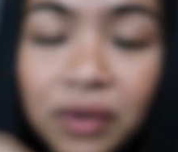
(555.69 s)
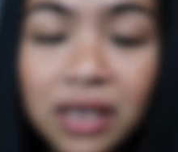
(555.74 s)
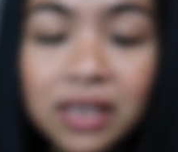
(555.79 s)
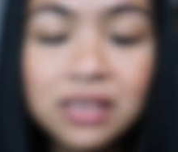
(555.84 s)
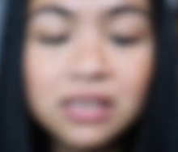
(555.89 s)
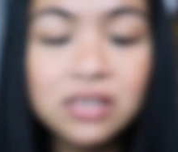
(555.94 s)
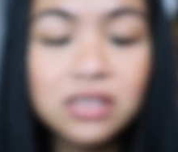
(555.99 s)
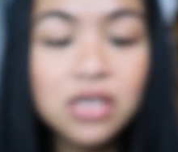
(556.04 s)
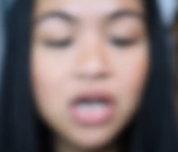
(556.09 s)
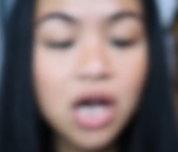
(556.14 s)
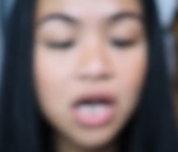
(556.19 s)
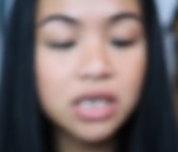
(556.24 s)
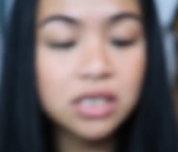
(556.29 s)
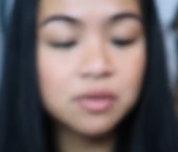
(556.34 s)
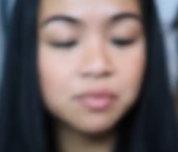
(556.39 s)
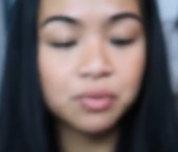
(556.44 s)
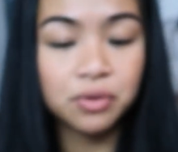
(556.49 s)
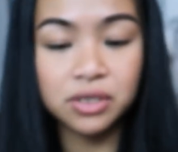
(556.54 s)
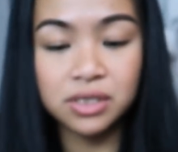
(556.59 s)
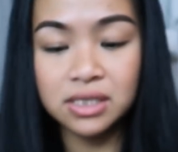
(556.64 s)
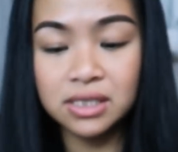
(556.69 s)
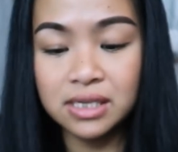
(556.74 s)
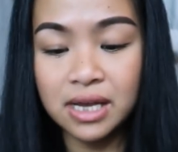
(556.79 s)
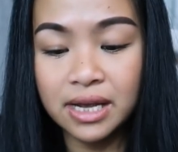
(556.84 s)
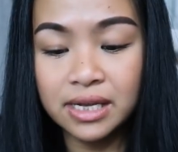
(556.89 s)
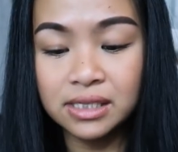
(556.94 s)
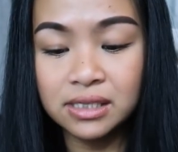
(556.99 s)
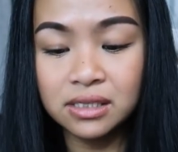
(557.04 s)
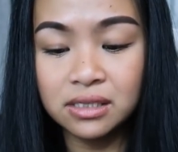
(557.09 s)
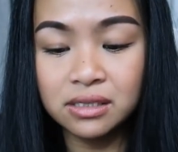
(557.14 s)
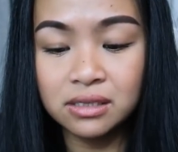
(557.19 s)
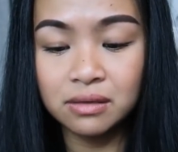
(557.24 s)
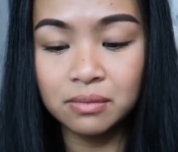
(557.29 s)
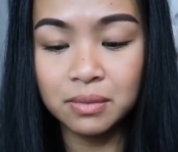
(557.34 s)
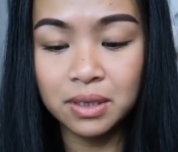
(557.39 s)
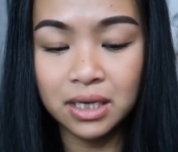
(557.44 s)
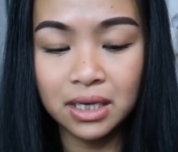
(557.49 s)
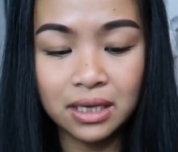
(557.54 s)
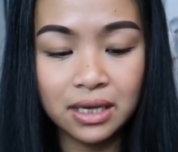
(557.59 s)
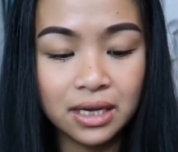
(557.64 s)
It's not precise to
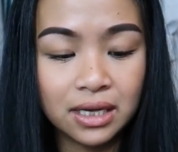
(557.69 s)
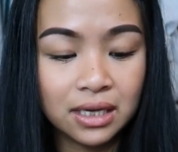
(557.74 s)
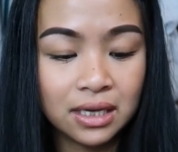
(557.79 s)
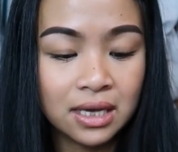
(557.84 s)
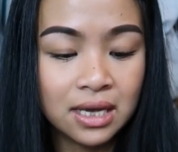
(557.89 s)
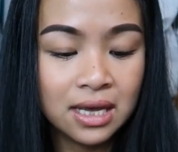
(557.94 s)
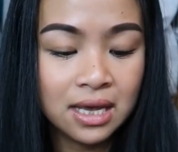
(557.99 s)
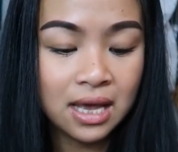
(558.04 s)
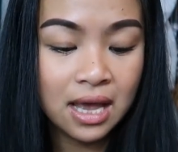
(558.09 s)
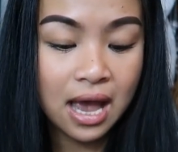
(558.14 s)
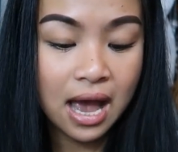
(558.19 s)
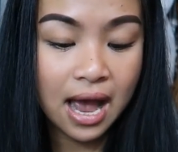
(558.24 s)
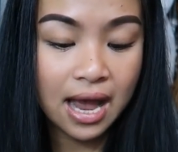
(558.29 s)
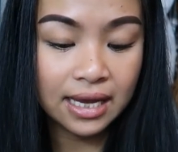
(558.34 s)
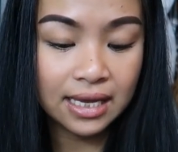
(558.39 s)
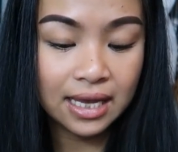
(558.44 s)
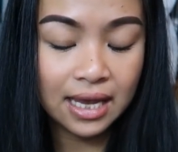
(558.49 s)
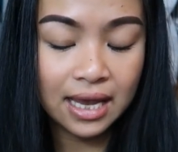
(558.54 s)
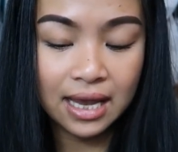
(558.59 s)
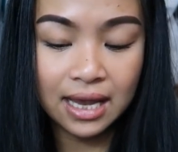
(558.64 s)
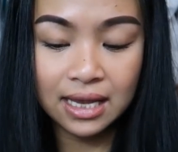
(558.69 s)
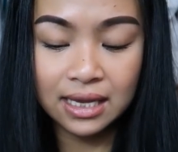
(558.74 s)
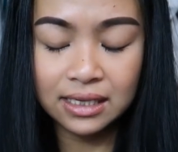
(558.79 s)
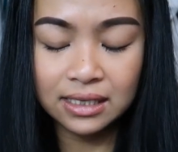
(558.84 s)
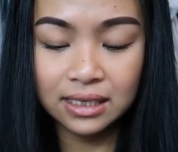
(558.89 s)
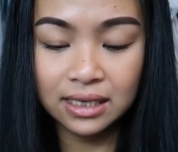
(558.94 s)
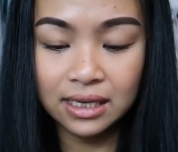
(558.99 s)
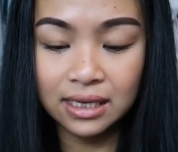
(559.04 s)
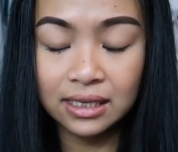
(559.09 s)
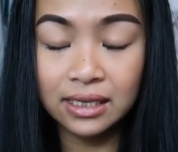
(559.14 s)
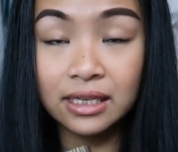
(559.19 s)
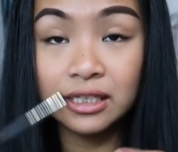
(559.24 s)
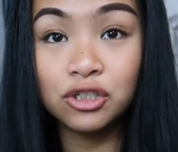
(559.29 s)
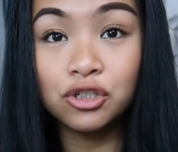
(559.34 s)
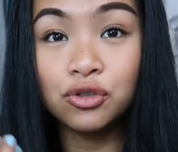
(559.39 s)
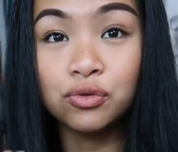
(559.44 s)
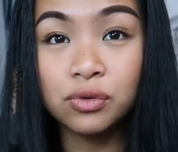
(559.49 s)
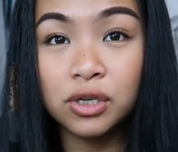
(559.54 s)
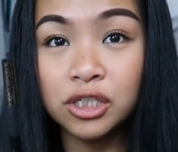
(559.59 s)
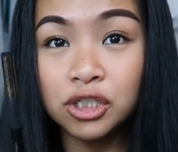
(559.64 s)
me. Like I can't, it,
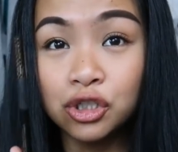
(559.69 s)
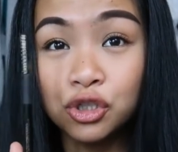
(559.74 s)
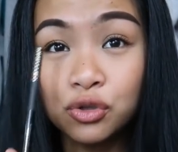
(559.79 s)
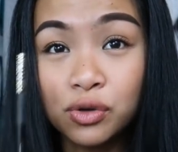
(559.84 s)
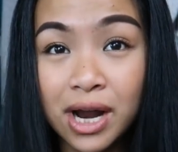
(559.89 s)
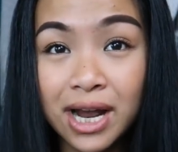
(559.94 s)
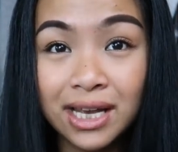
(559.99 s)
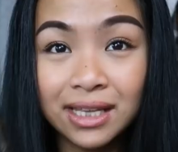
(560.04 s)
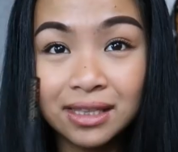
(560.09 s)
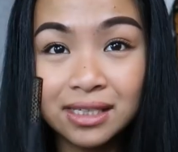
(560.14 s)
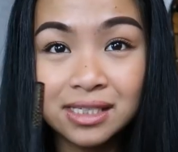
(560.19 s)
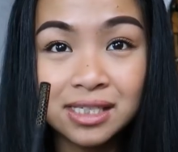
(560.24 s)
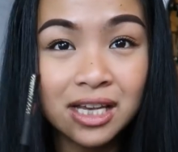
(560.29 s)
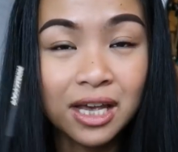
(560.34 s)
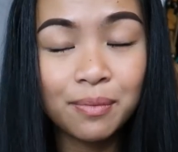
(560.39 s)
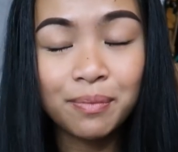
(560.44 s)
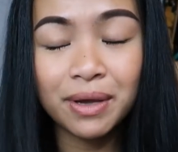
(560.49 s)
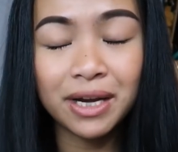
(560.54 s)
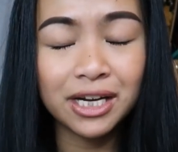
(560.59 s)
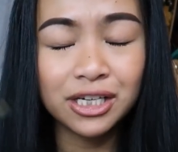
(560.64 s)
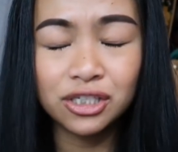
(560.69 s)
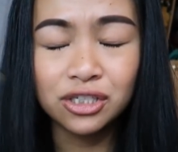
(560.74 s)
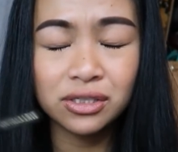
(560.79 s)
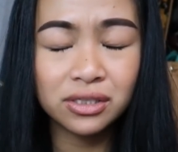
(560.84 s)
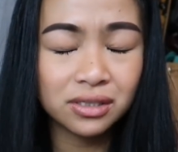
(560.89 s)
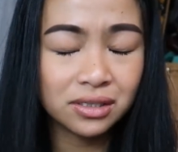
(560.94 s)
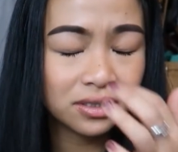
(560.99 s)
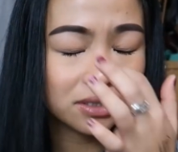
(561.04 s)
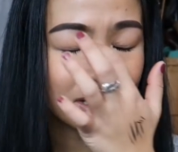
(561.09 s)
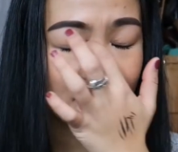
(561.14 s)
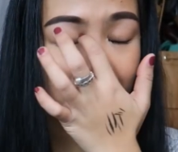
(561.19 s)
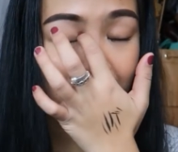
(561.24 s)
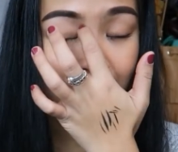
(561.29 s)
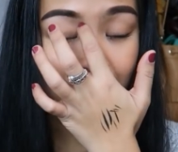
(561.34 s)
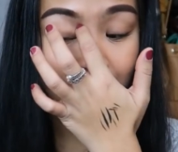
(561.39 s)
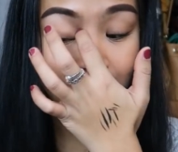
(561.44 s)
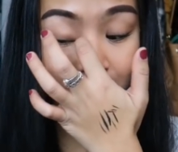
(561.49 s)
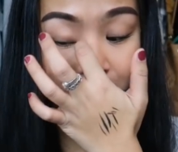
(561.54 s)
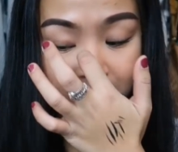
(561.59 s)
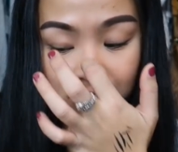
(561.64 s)
it, it's dry at the tip and I just, I don't
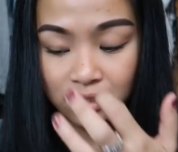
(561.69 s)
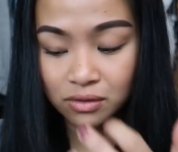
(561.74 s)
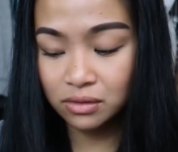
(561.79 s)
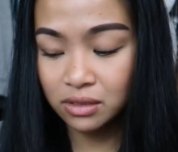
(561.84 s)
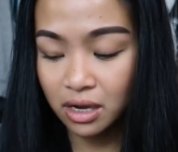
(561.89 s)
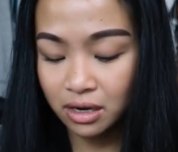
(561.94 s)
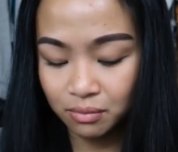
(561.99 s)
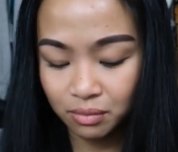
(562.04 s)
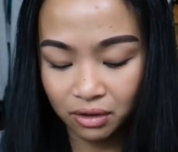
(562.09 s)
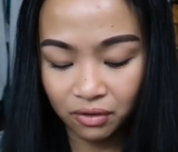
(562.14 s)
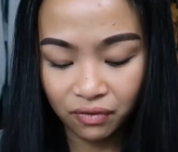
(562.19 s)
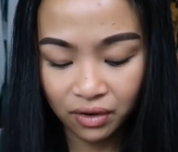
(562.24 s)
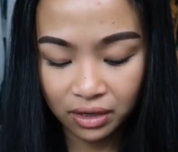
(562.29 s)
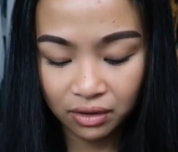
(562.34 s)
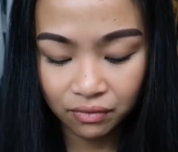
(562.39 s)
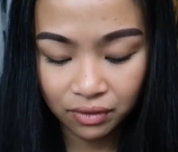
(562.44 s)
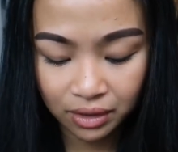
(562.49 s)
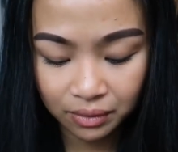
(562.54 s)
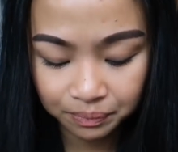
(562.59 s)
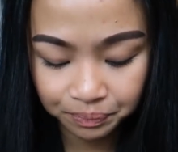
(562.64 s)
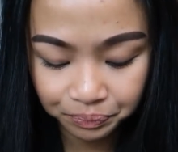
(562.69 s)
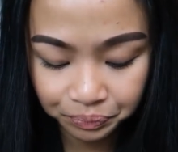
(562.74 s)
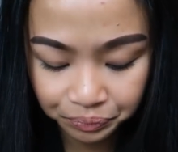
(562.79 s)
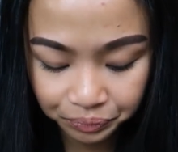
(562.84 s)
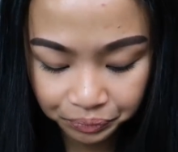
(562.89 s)
know, I'm just not a big fan of it.